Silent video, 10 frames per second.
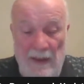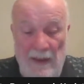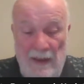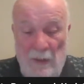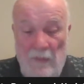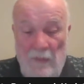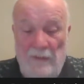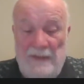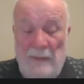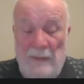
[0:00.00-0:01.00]
We're
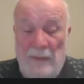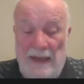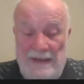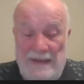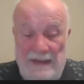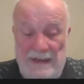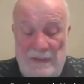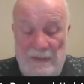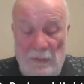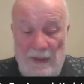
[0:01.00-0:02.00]
up 10 places
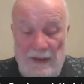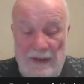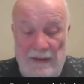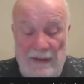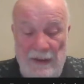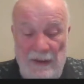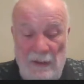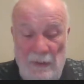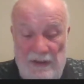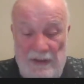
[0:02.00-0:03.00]
with
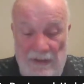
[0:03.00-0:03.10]
We Share